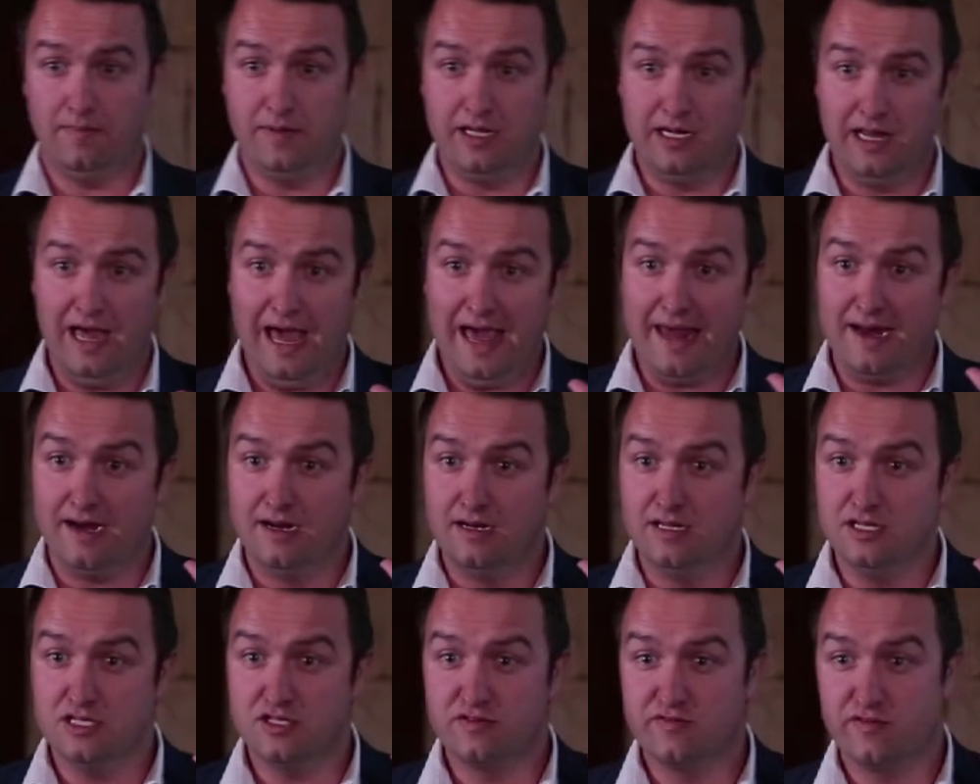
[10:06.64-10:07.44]
I mean,
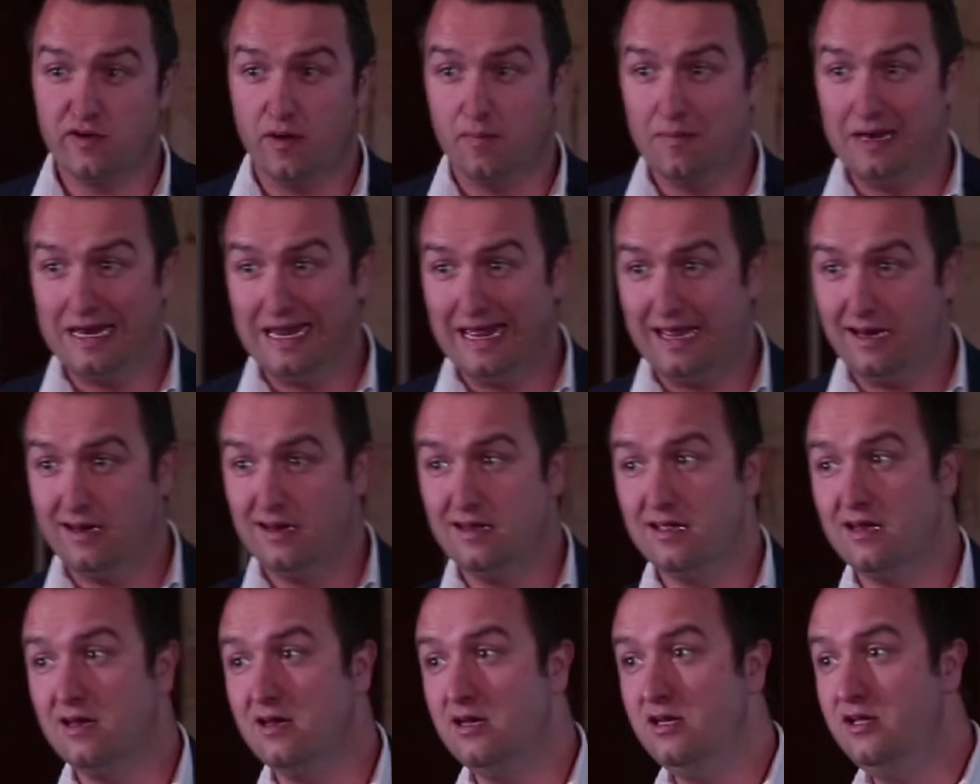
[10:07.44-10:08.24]
analysts from
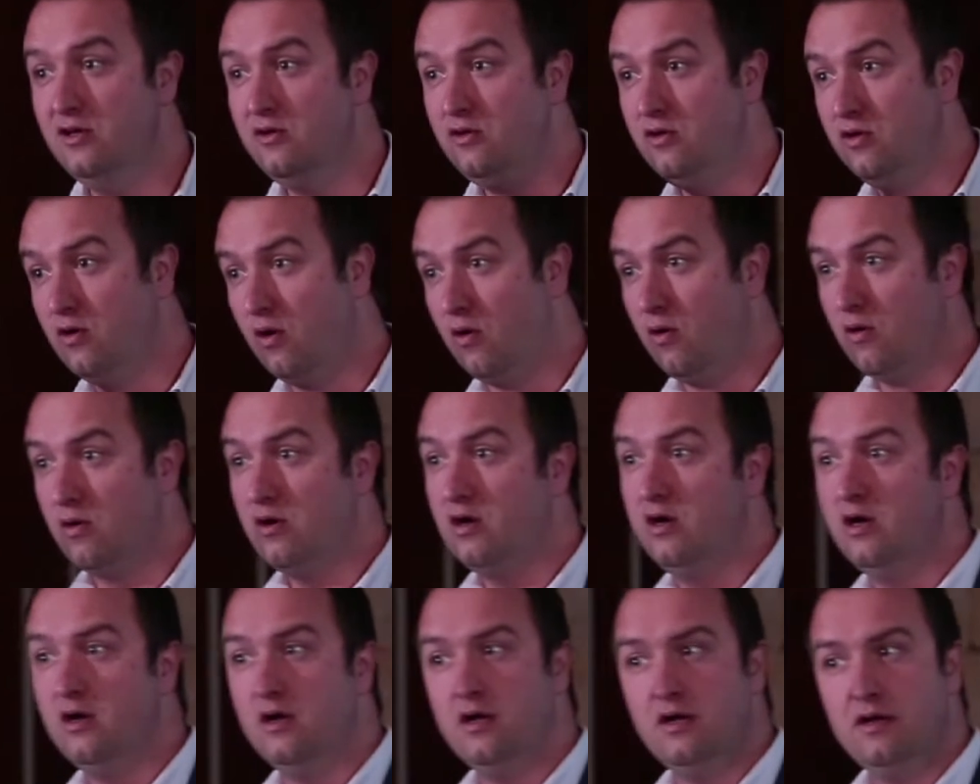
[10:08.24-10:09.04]
London, New
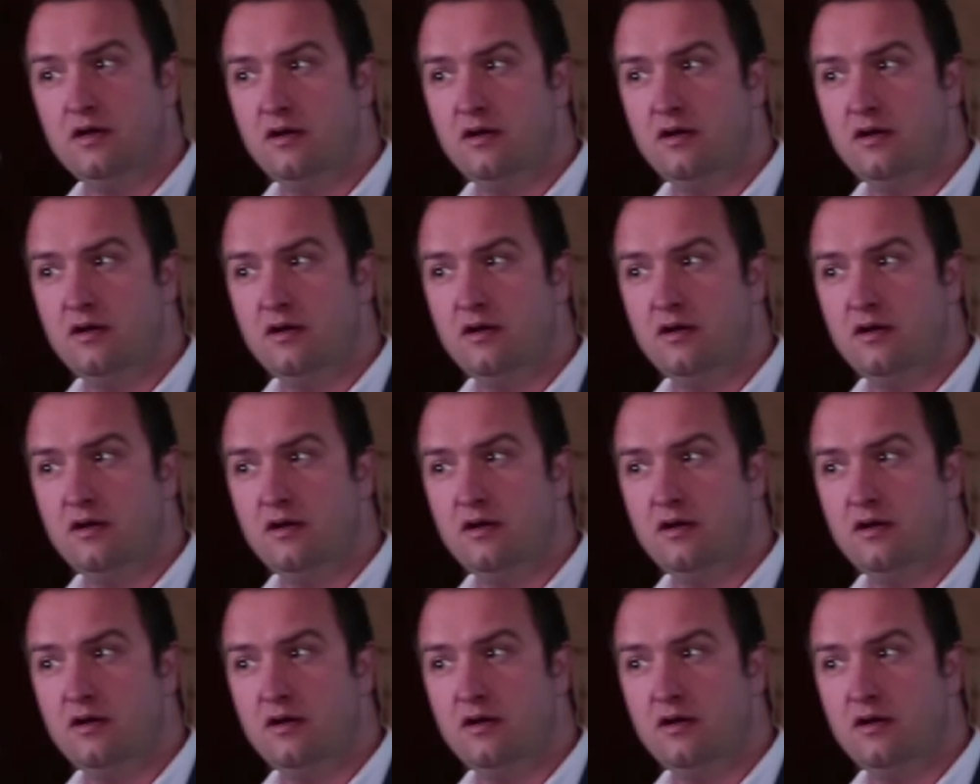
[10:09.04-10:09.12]
York,